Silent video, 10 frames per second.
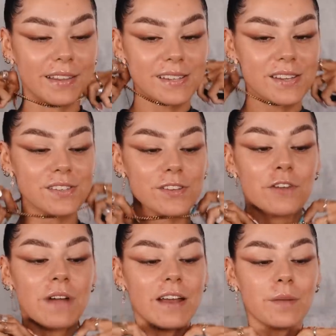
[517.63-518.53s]
this is so
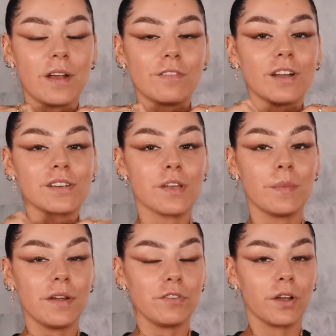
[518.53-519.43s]
random, and I feel like so
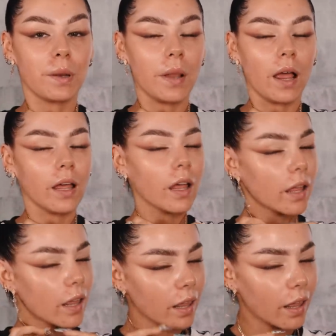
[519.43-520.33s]
many of you are gonna be like,
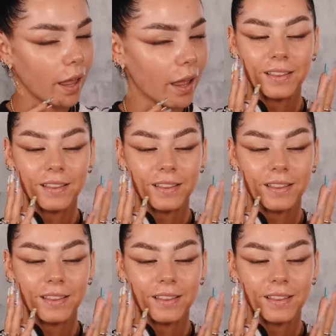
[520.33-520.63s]
huh?